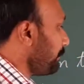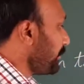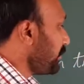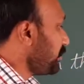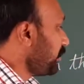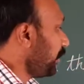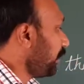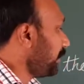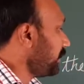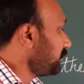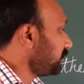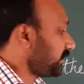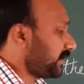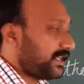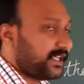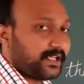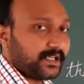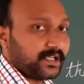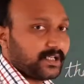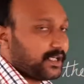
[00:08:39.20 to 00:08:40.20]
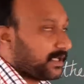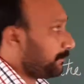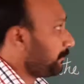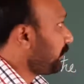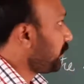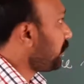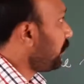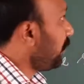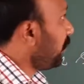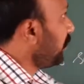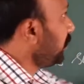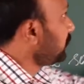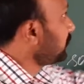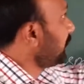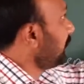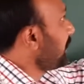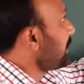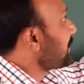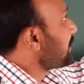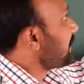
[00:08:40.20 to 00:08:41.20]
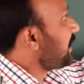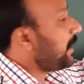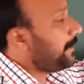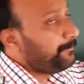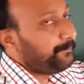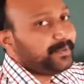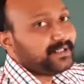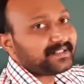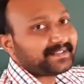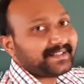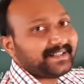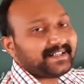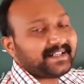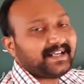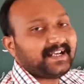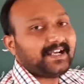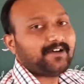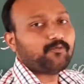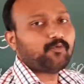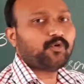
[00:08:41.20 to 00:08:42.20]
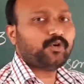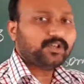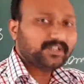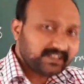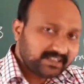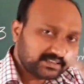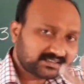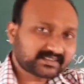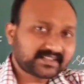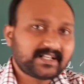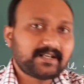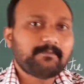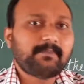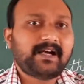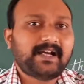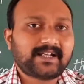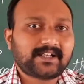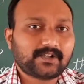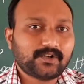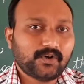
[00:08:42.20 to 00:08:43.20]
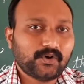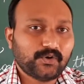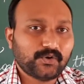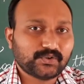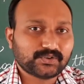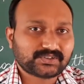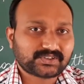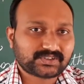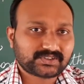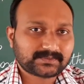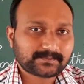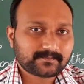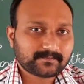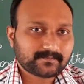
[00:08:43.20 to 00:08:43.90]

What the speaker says: beyond 3 because sample can have only 3 mangoes.